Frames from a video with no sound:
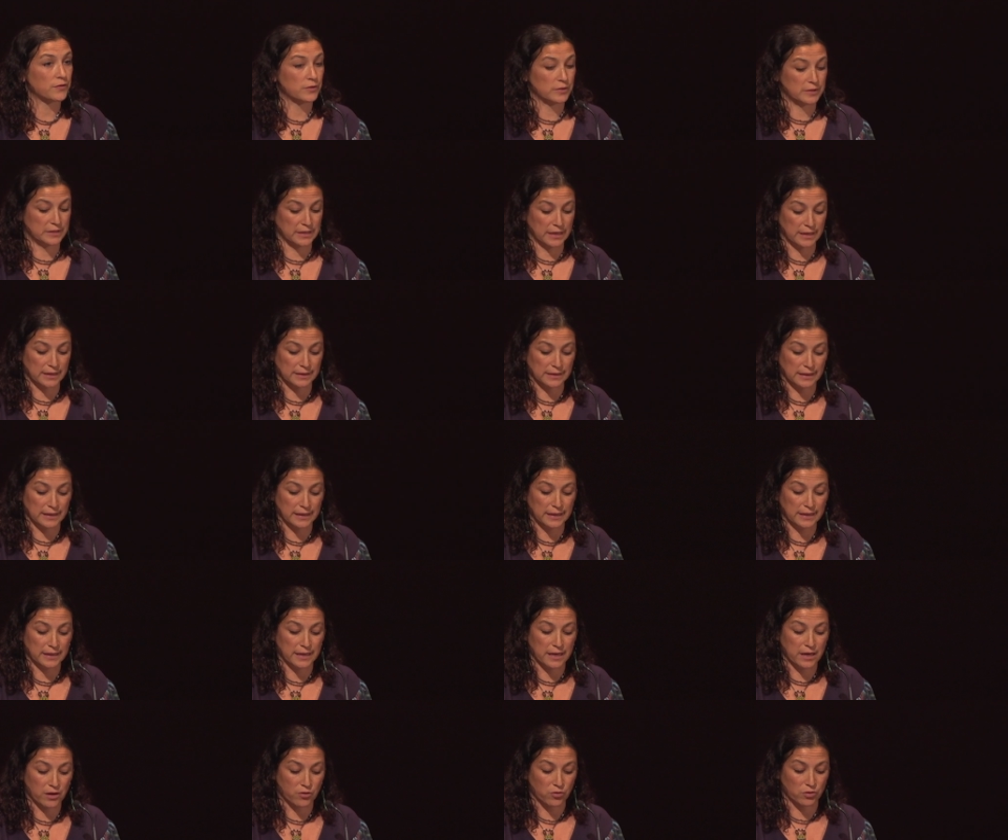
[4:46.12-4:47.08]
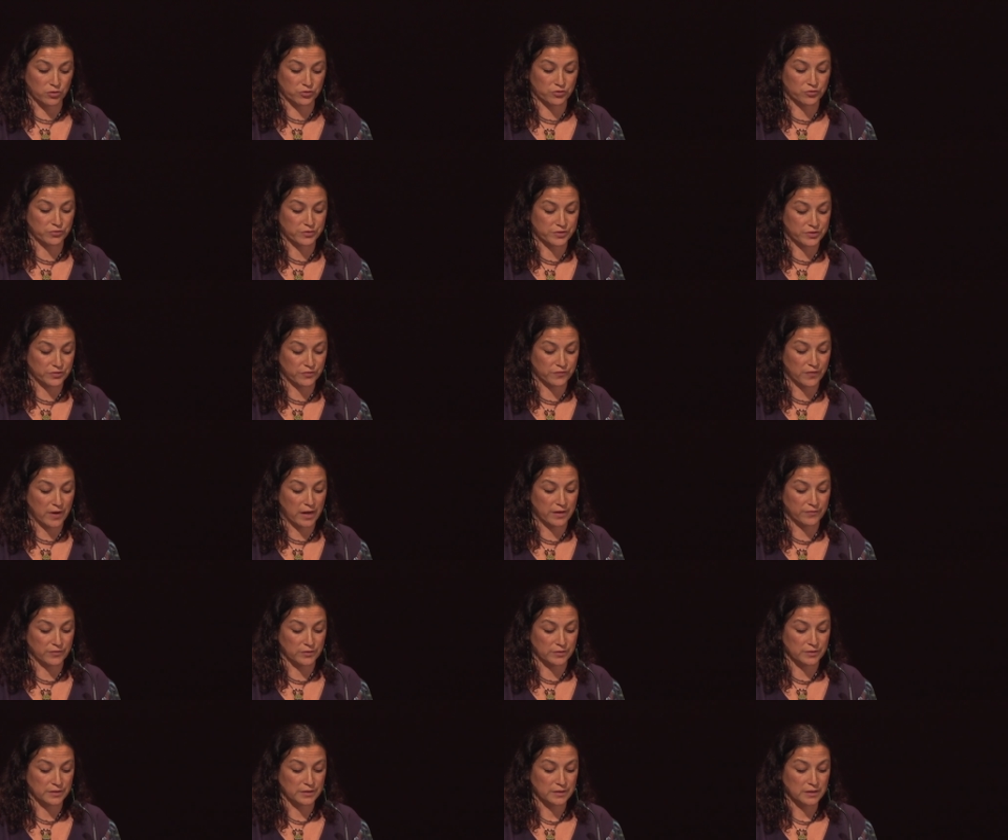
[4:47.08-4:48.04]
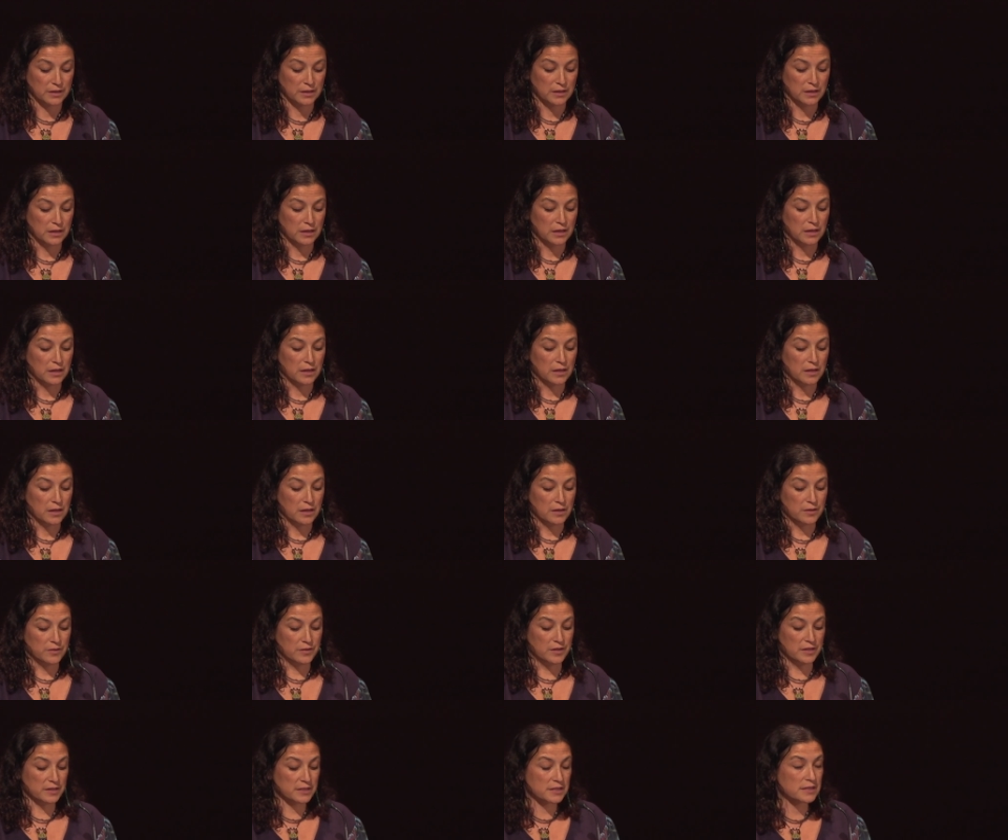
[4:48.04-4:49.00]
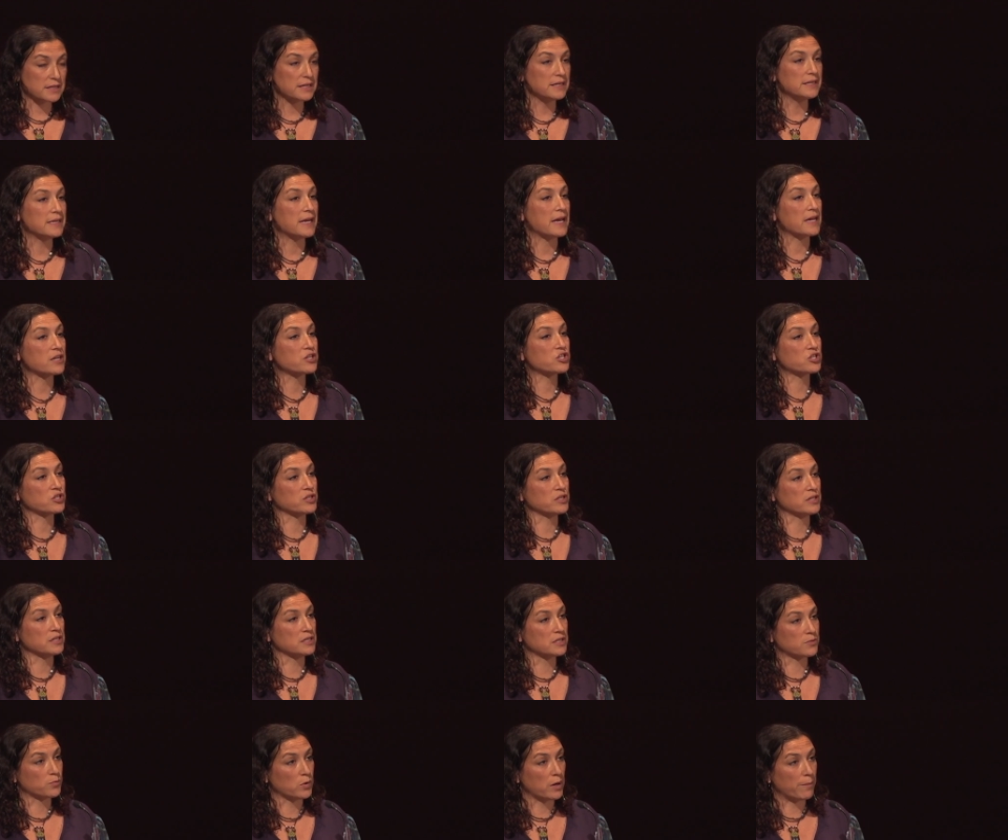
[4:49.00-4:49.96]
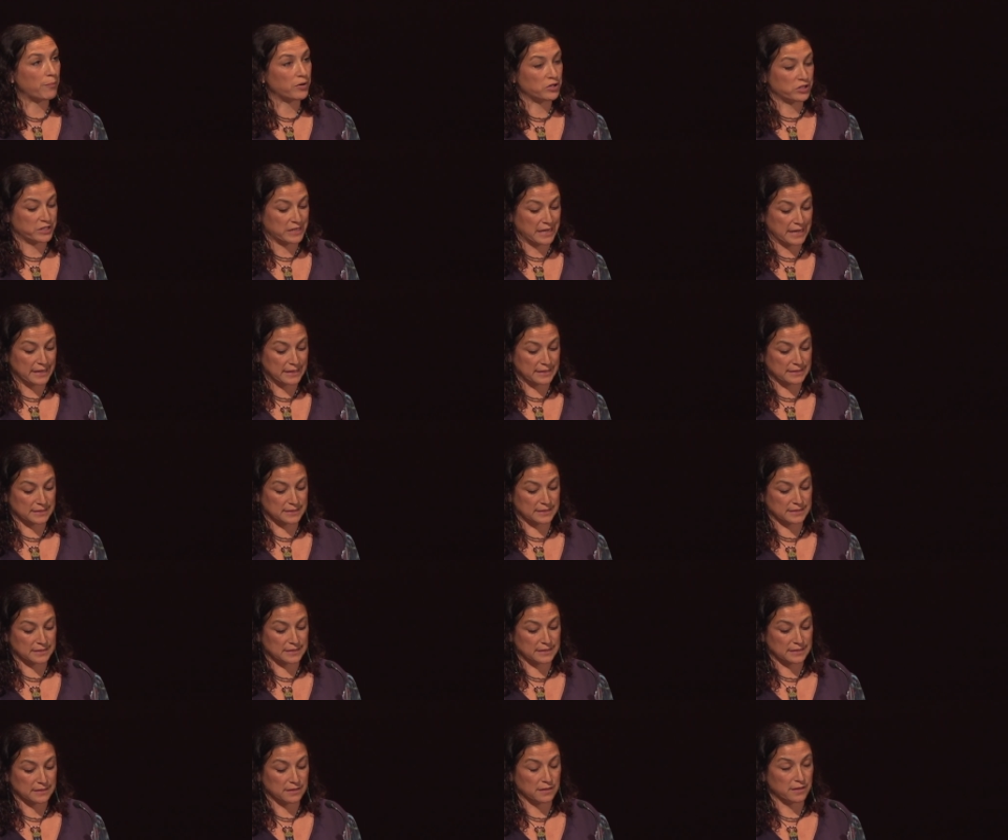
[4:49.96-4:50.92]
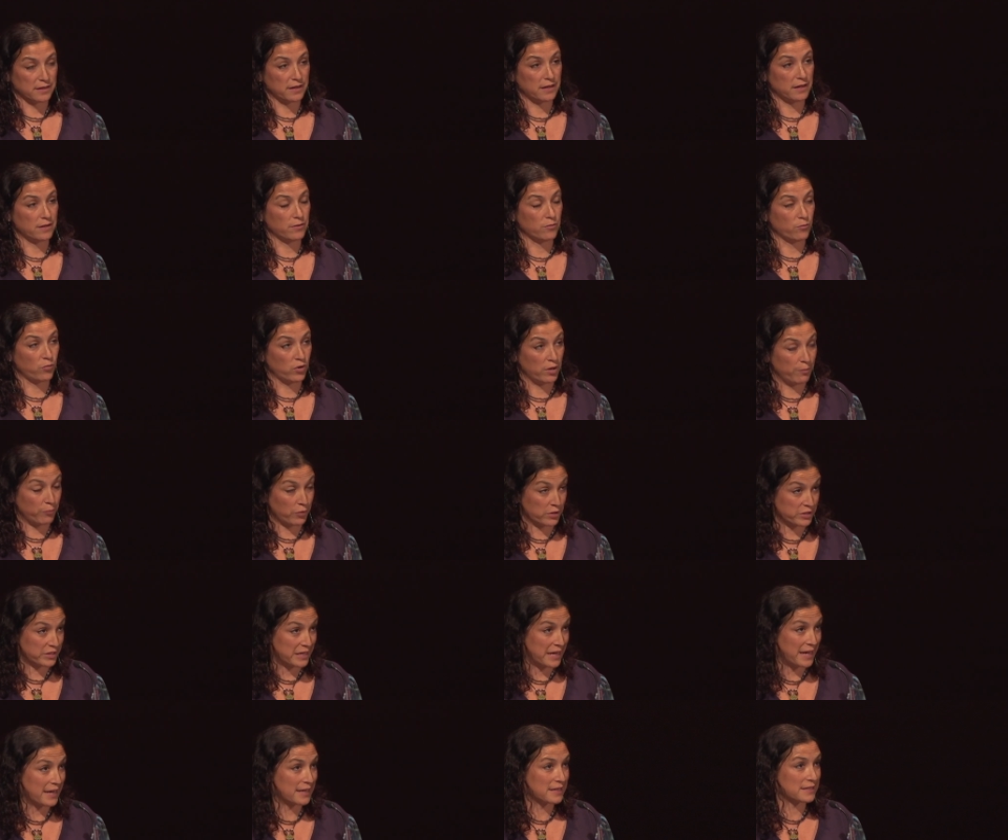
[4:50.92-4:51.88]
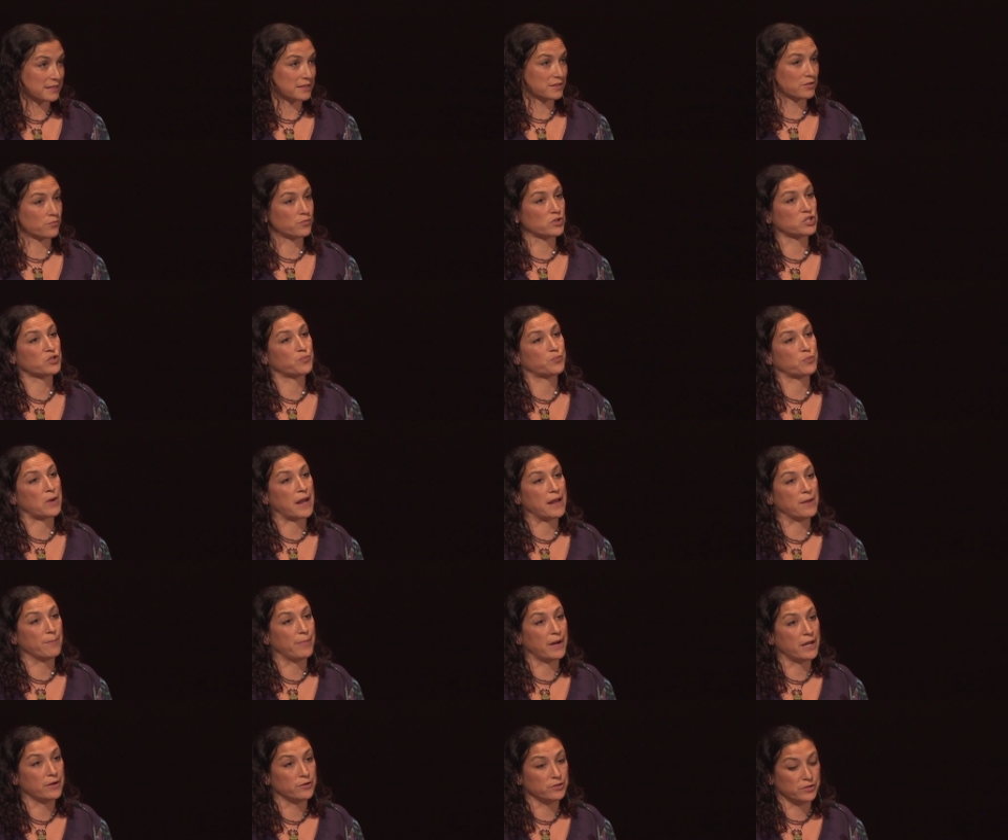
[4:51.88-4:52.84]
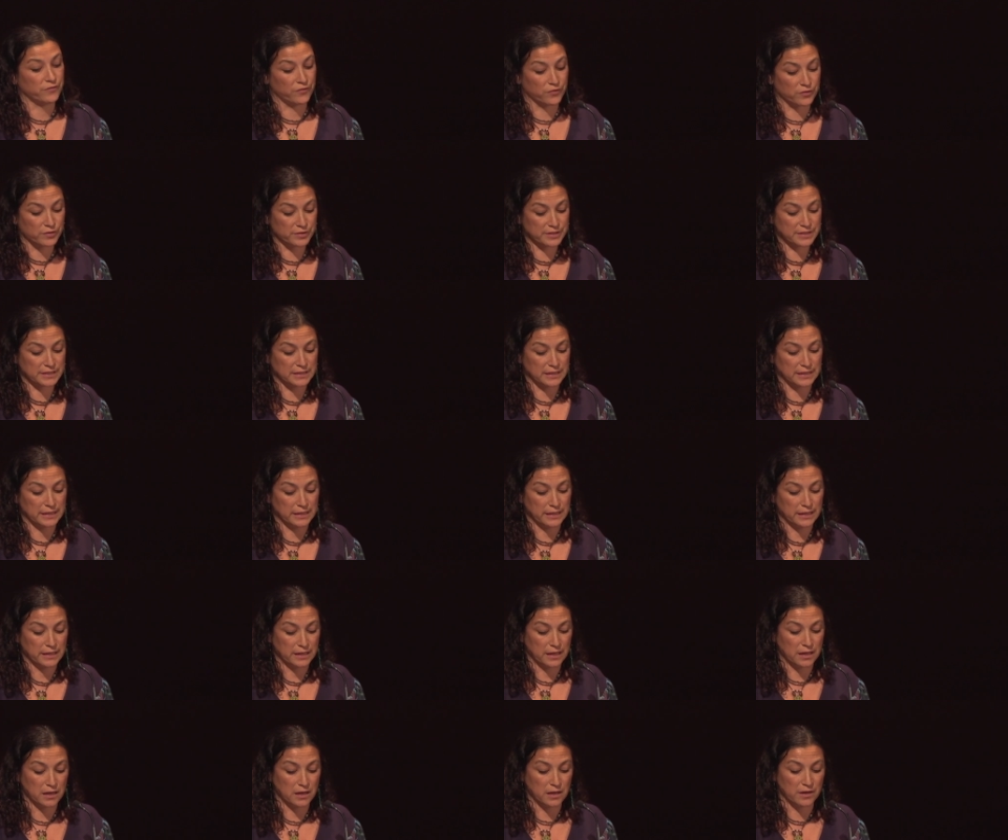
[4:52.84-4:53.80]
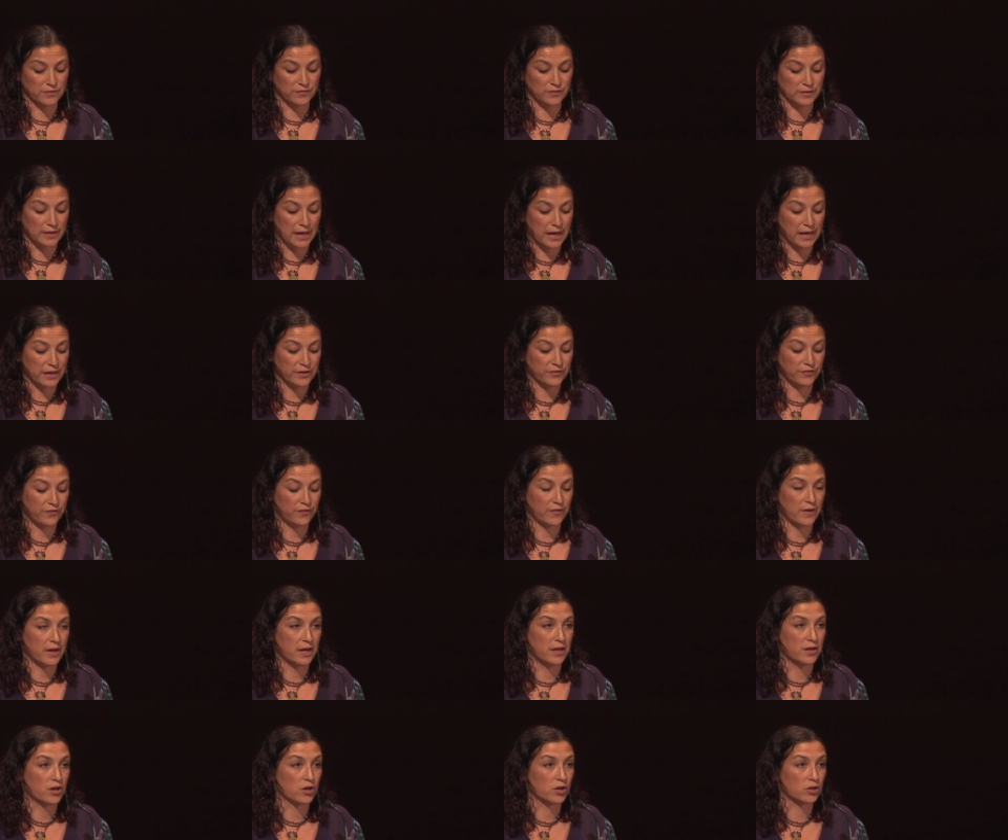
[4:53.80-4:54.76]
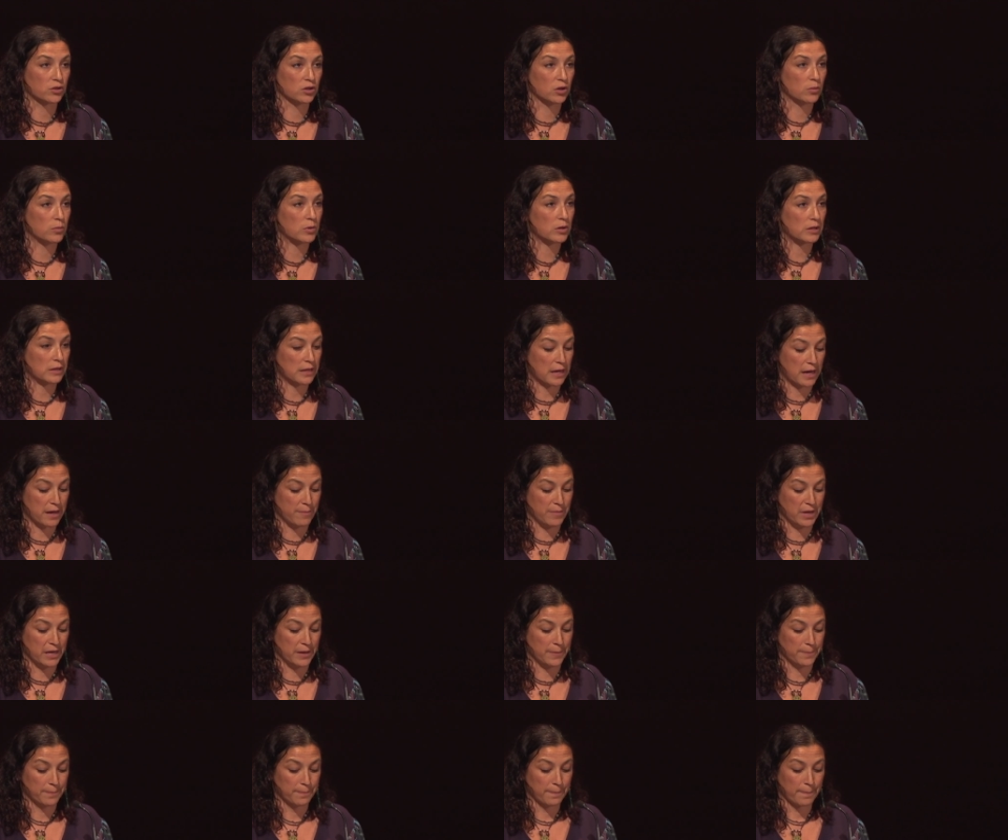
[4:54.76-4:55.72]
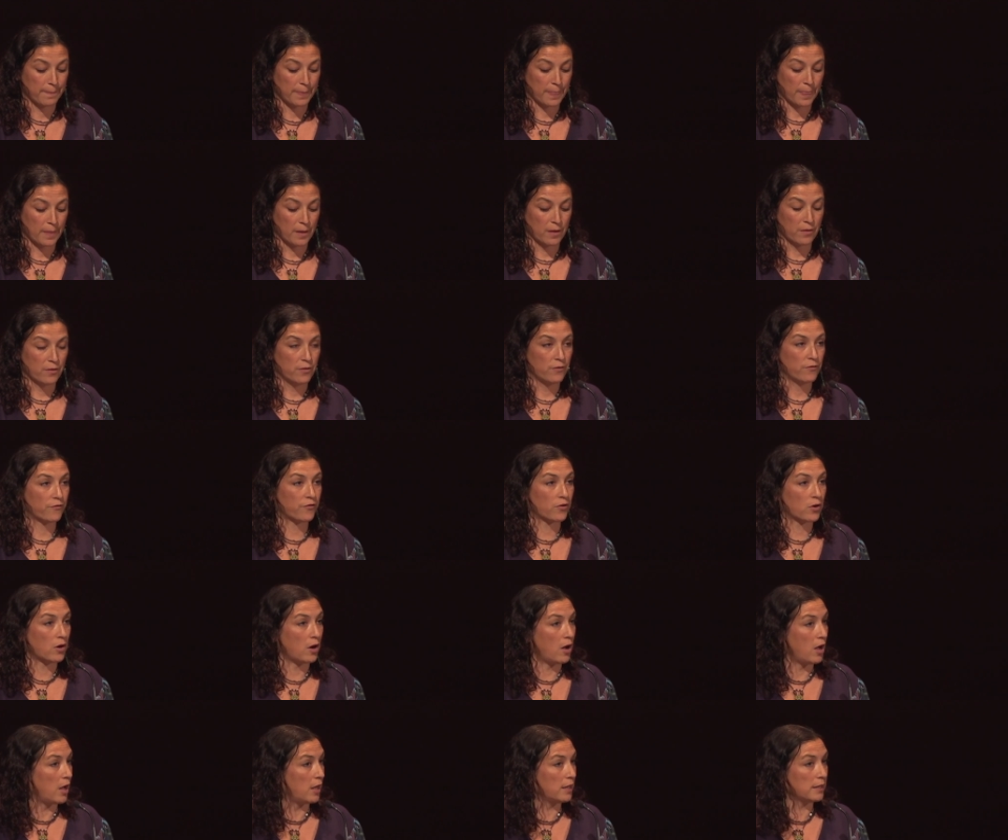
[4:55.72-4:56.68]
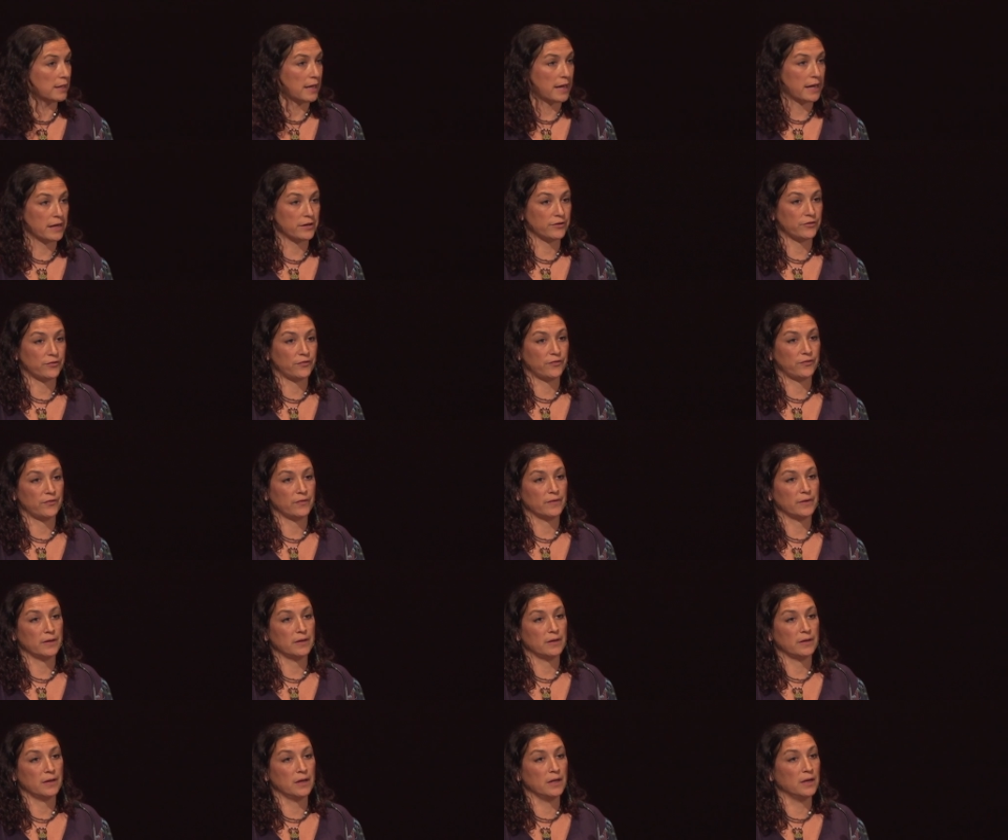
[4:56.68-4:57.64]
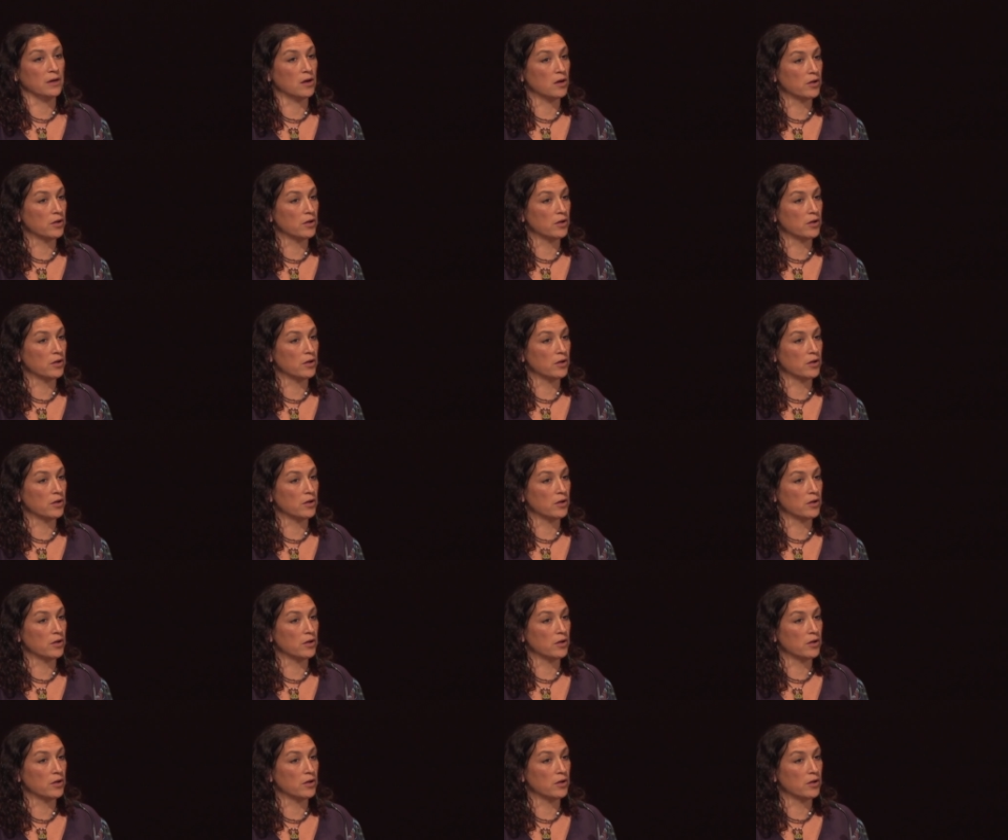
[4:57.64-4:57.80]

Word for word: for daily and cultural survival. This connection is what protects the rich biodiversity of life and our global climate for all life and